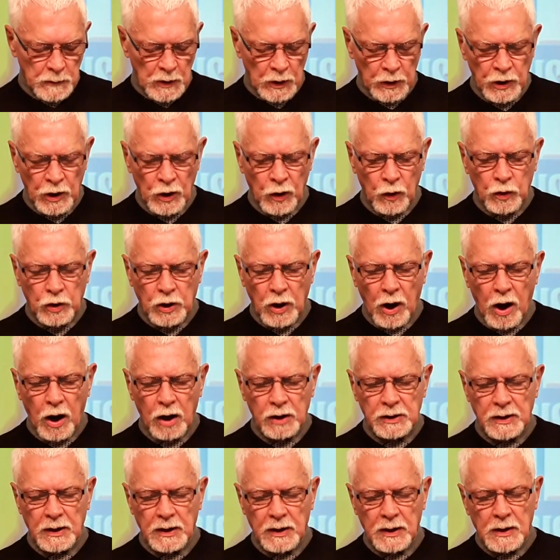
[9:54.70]
You know,
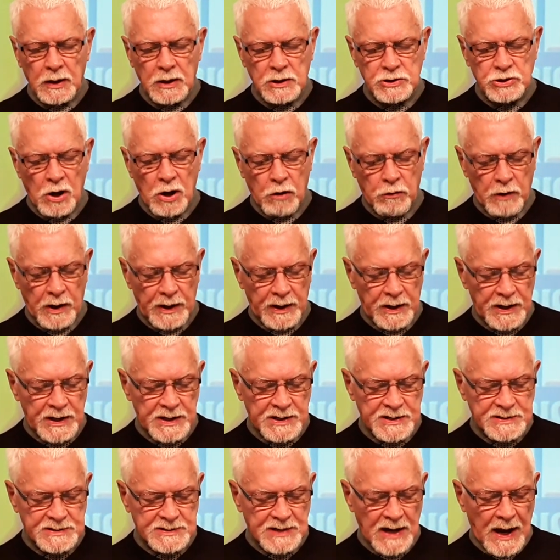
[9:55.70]
God has already
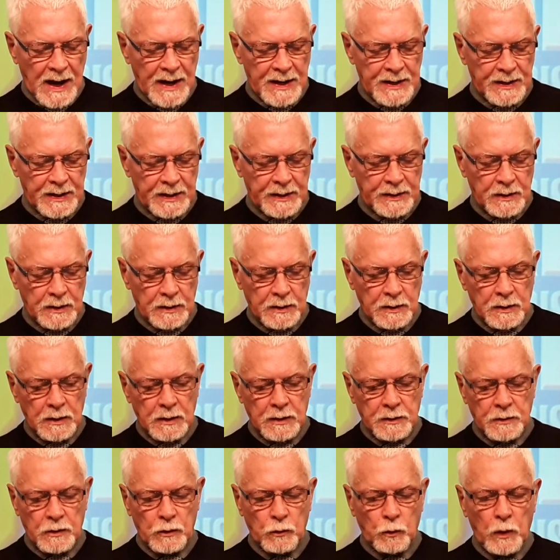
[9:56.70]
decided
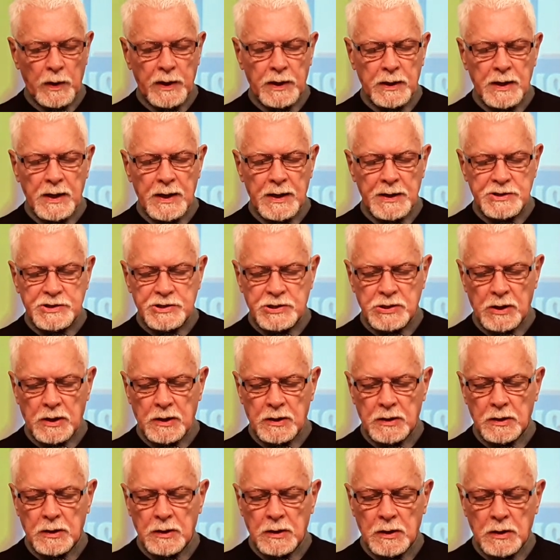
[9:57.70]
that we need
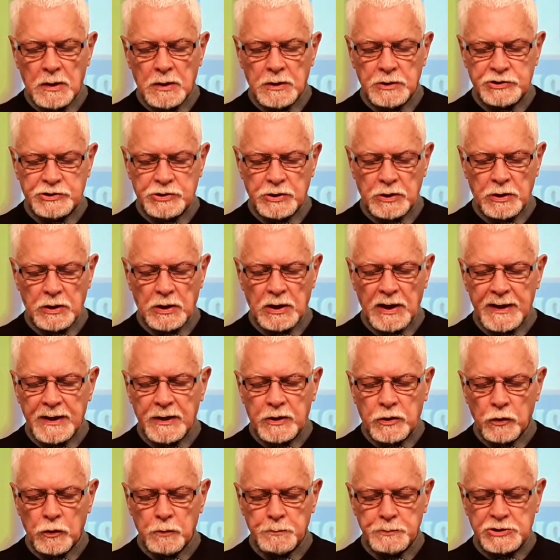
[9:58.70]
to
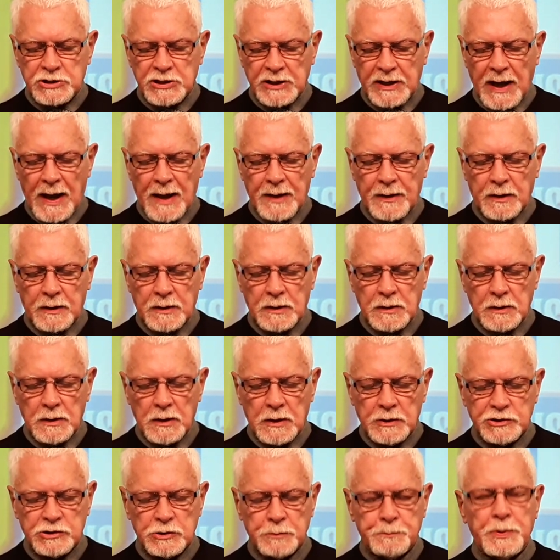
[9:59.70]
link up together
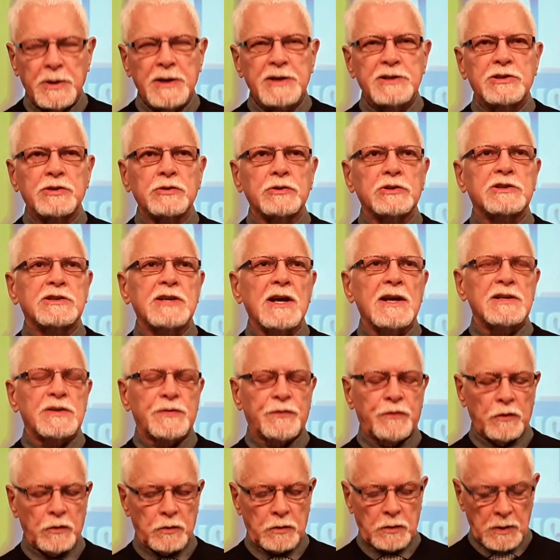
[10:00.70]
to be
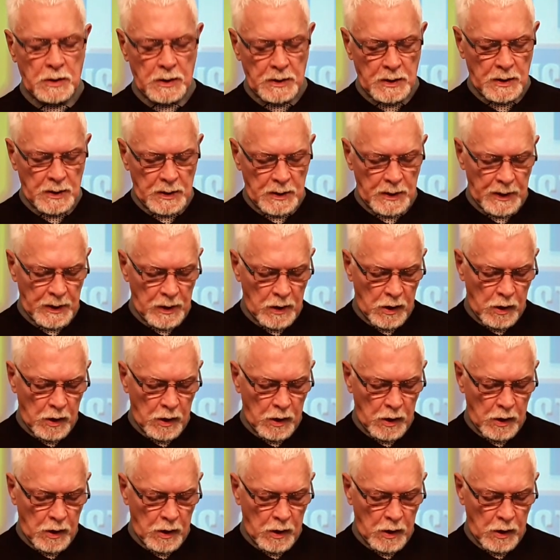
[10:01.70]
successful in